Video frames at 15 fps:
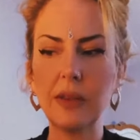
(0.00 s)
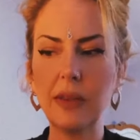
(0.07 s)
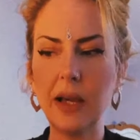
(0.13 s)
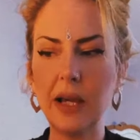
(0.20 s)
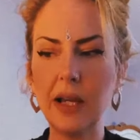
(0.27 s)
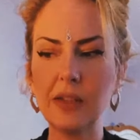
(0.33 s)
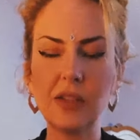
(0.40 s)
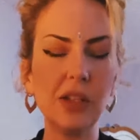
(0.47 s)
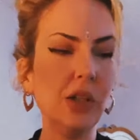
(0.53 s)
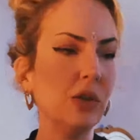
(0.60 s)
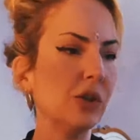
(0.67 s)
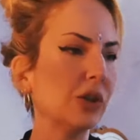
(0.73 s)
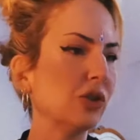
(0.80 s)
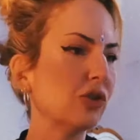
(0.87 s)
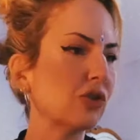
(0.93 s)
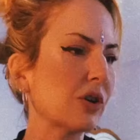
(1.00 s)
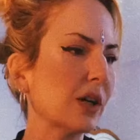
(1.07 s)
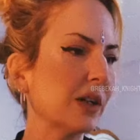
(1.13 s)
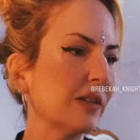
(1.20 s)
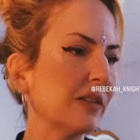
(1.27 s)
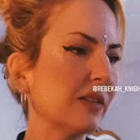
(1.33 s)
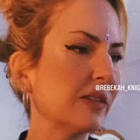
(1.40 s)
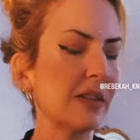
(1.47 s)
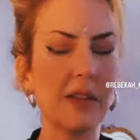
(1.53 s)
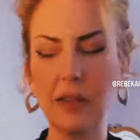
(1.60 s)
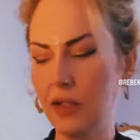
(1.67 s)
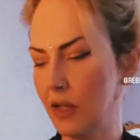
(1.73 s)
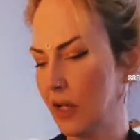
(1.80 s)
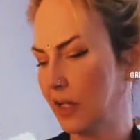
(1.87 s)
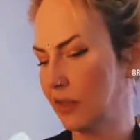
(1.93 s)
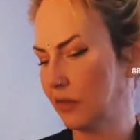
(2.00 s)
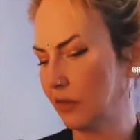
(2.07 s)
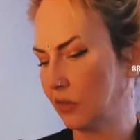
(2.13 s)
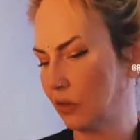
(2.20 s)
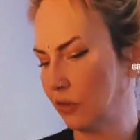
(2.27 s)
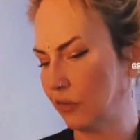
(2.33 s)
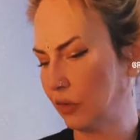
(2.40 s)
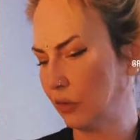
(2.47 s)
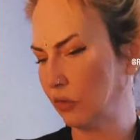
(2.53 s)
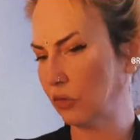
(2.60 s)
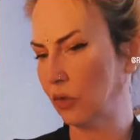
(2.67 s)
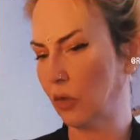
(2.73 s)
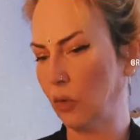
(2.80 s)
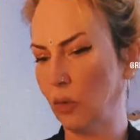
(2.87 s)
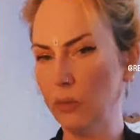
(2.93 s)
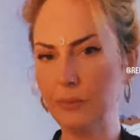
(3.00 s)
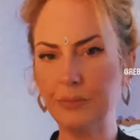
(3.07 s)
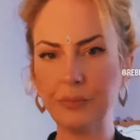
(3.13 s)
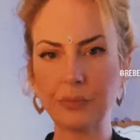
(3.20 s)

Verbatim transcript: that you can trust the guidance of your soul.